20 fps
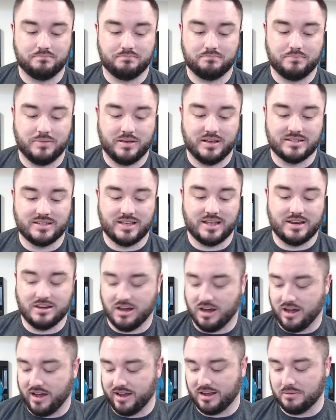PSA
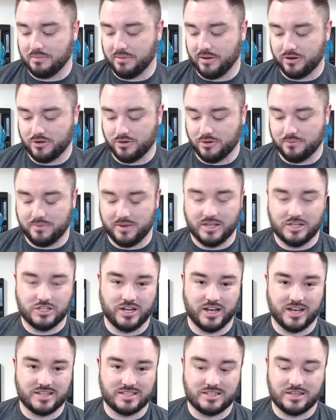9 compared to a
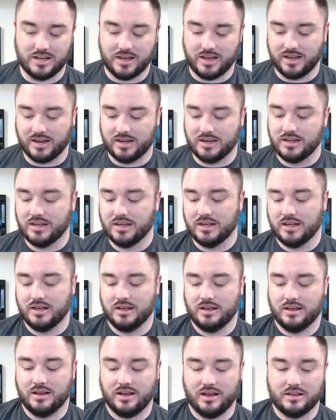BGS 9,
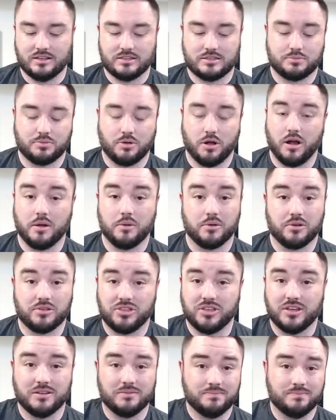uh, it's probably worth
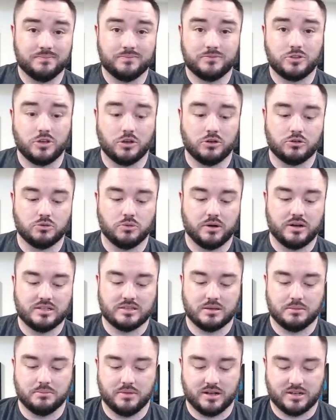the you know 20
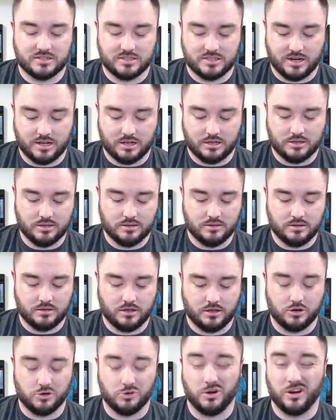some bucks that I, you
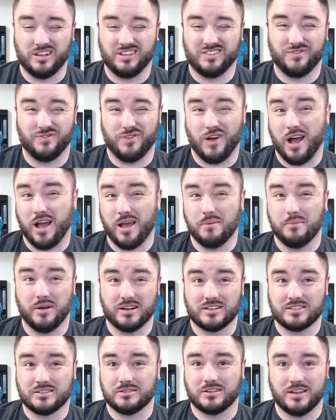know, 25
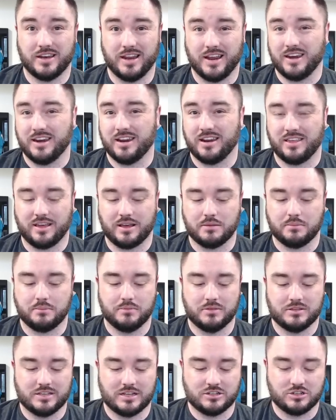bucks at Canadian, I think
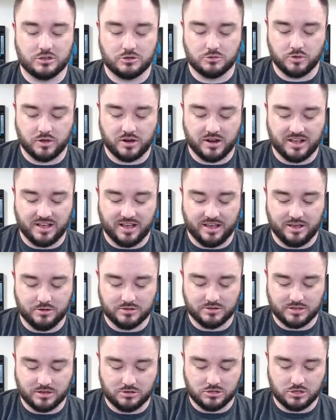essentially is what it
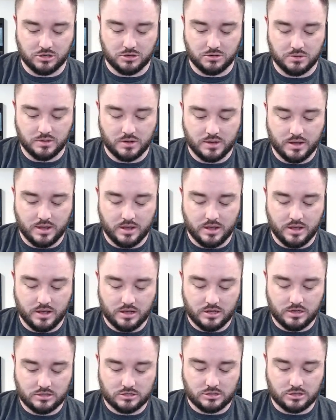equals out to.
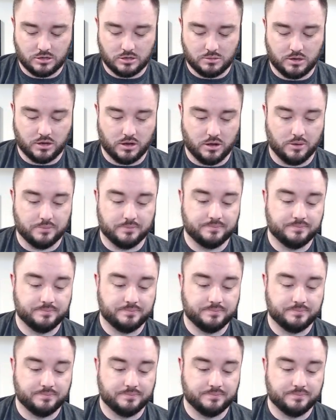So there we go.